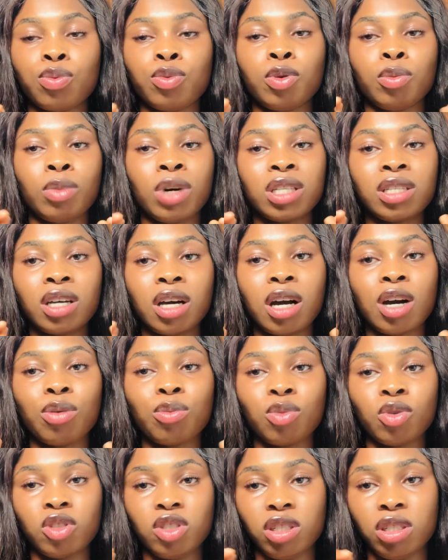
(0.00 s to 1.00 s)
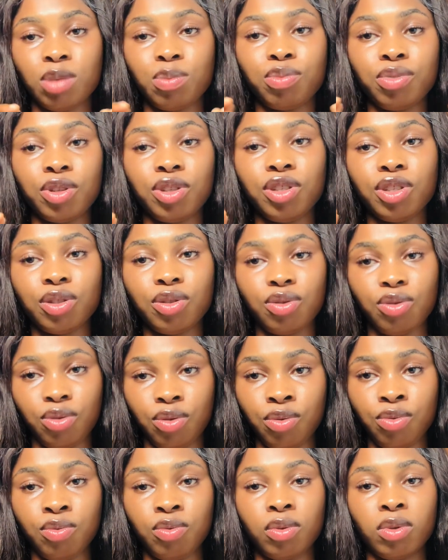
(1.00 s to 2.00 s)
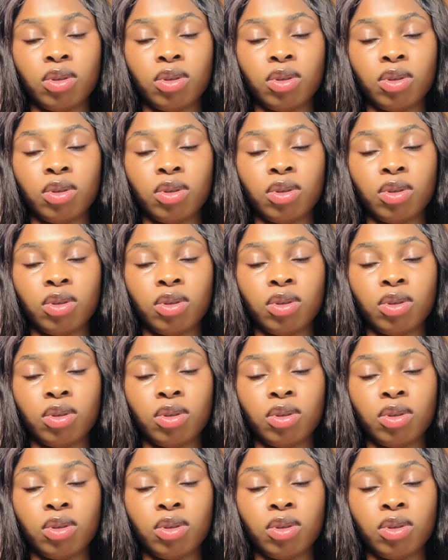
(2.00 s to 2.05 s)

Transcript: No matter how much they preach it to you,